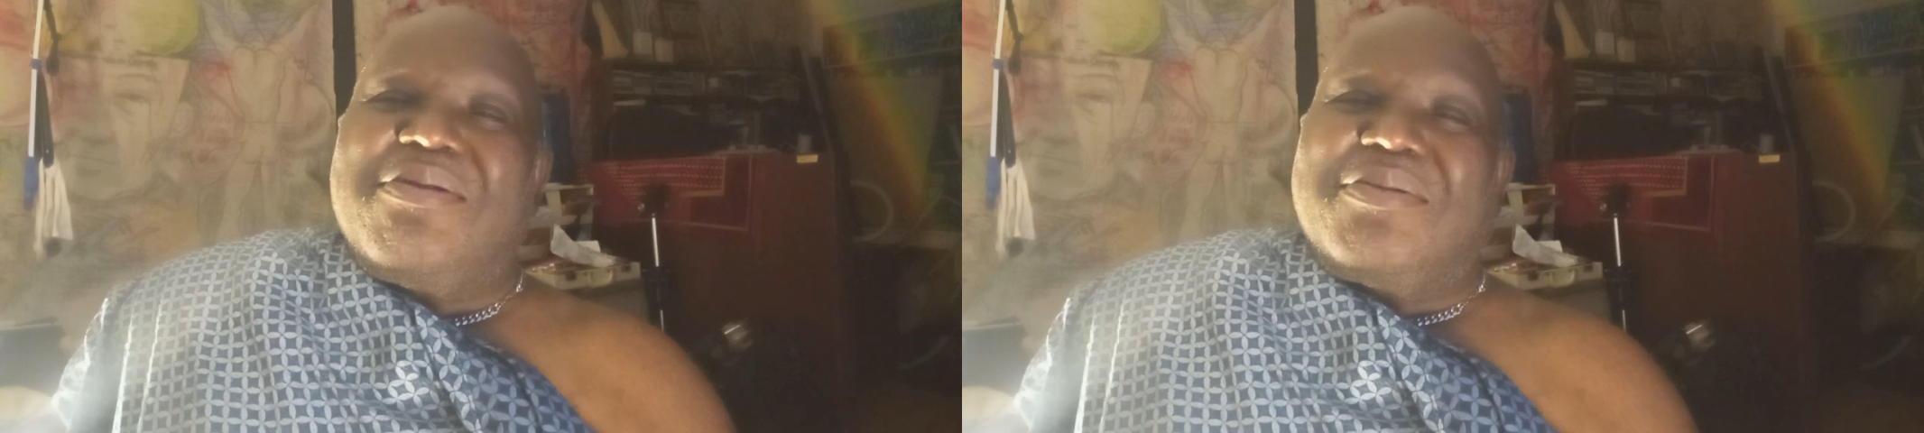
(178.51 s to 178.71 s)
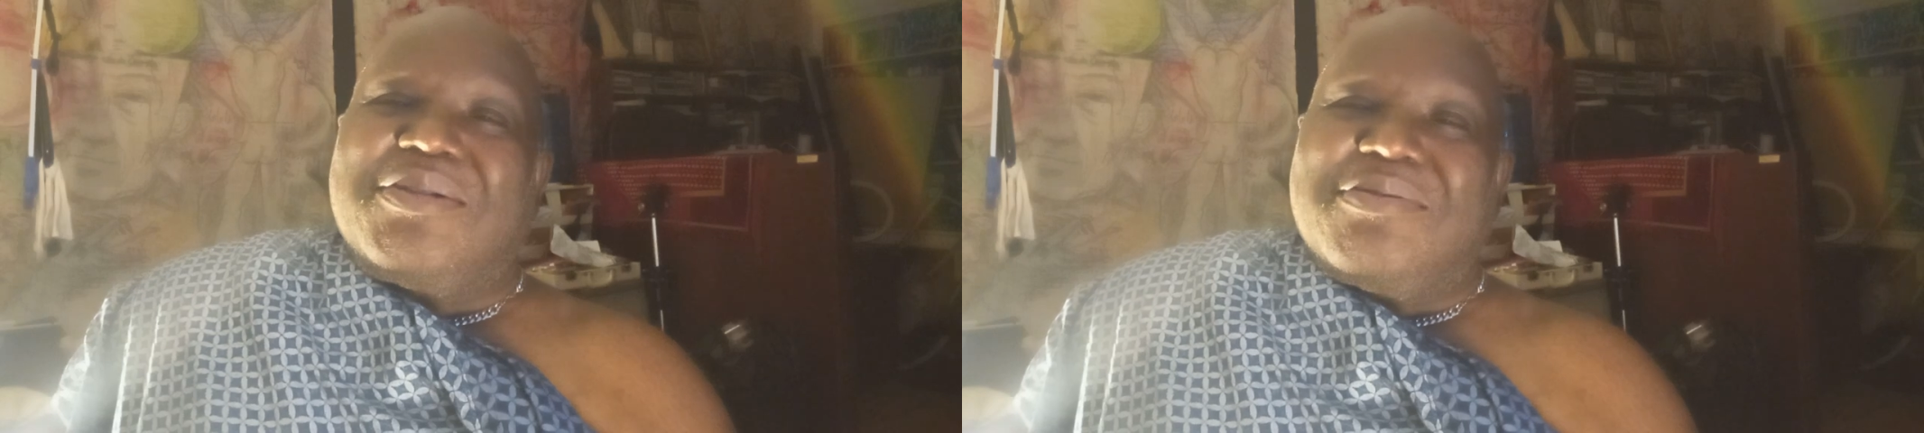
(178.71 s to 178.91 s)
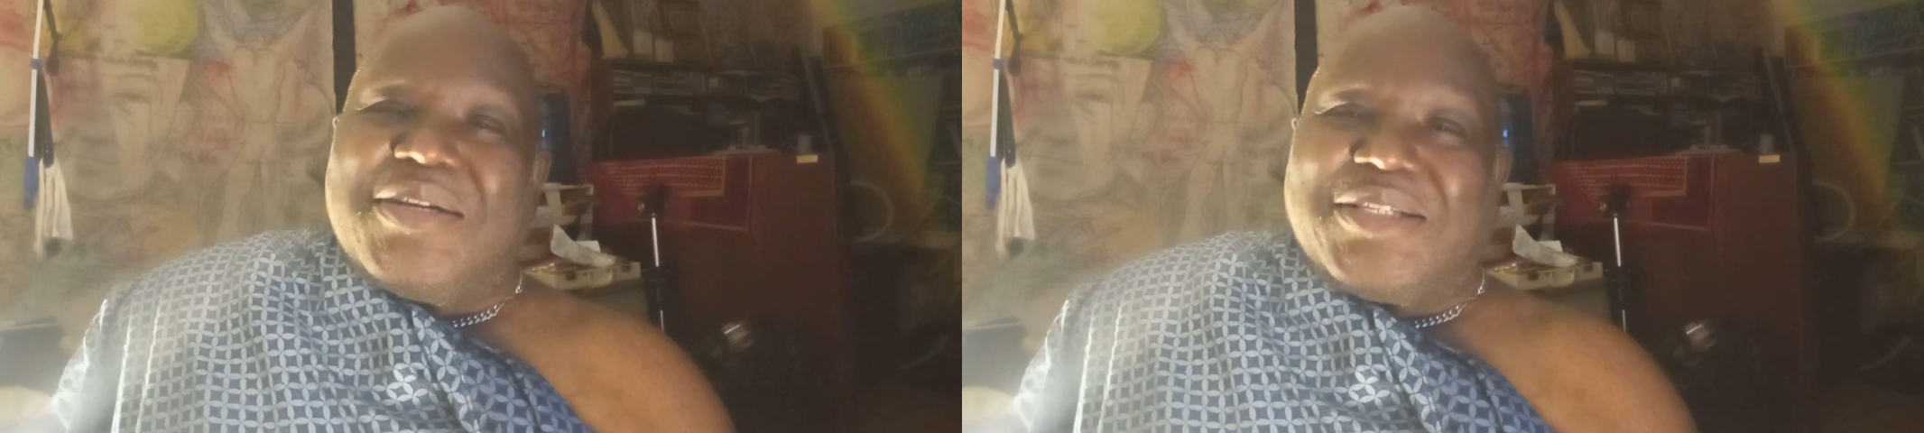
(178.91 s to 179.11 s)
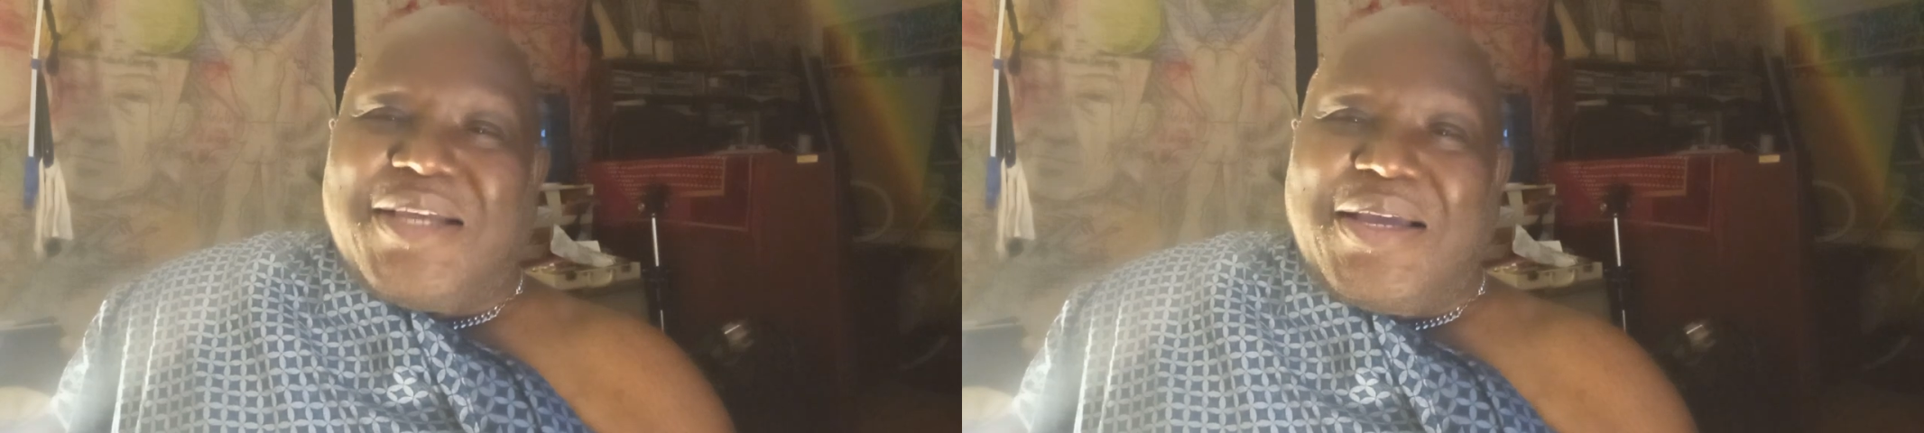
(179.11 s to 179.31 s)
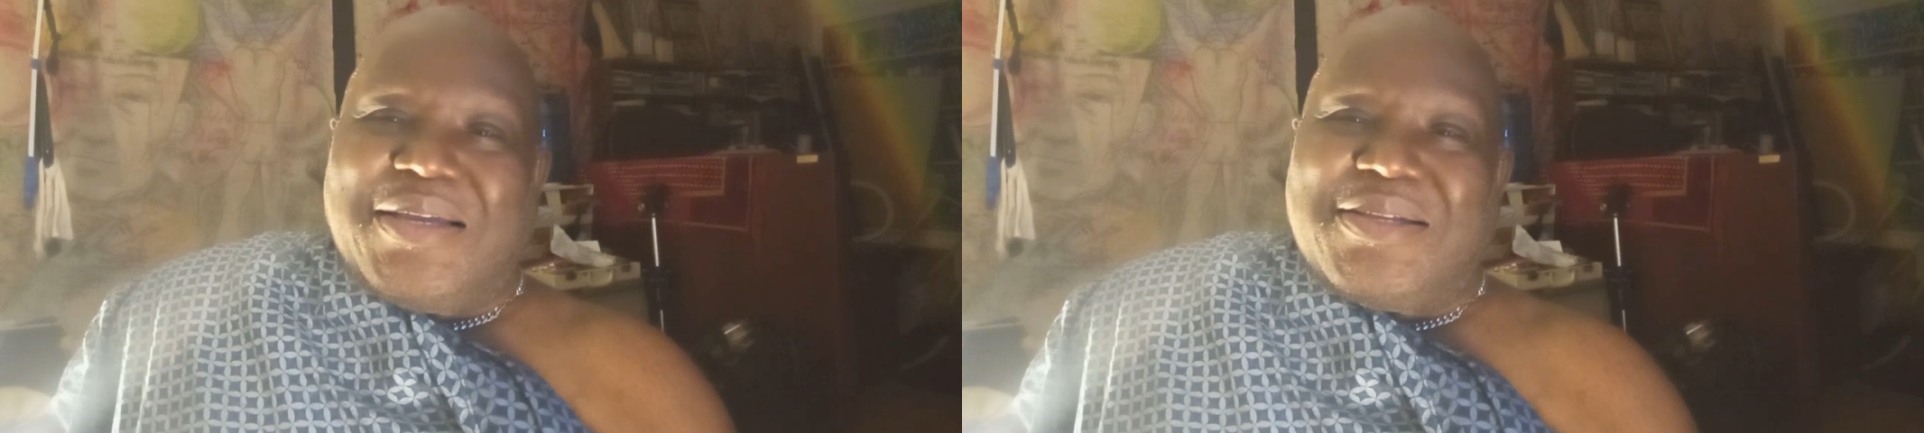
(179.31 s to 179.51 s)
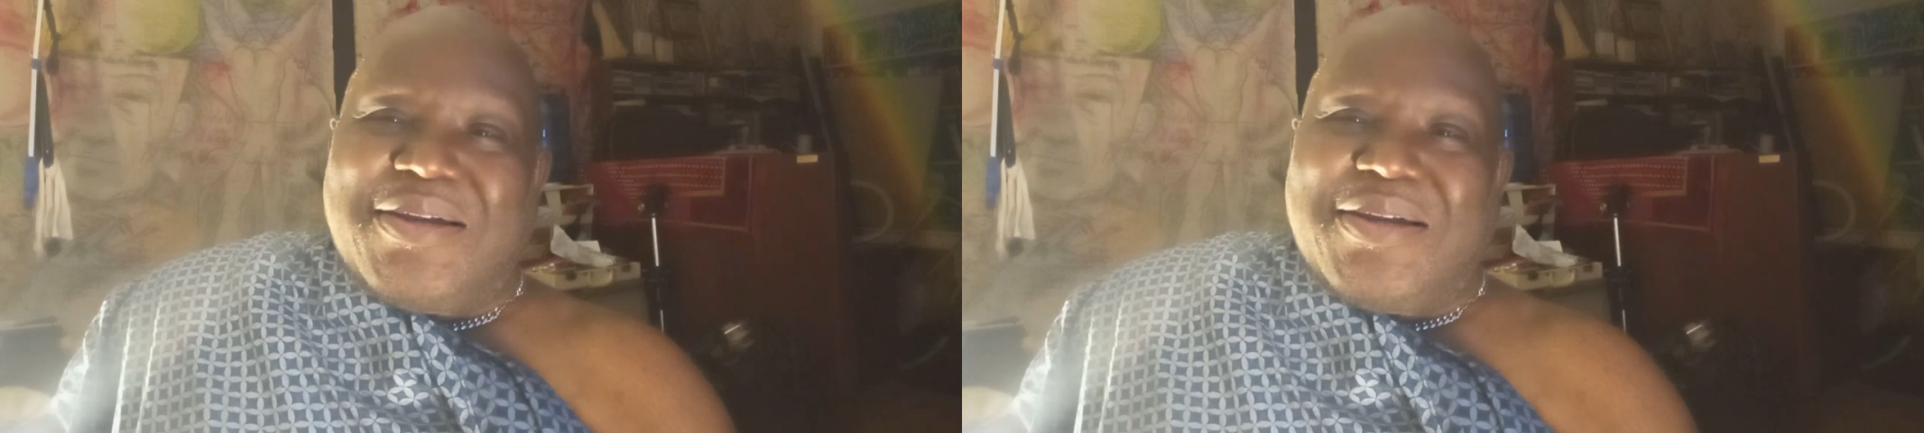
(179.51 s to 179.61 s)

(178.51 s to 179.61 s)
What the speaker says: Huguenot has taken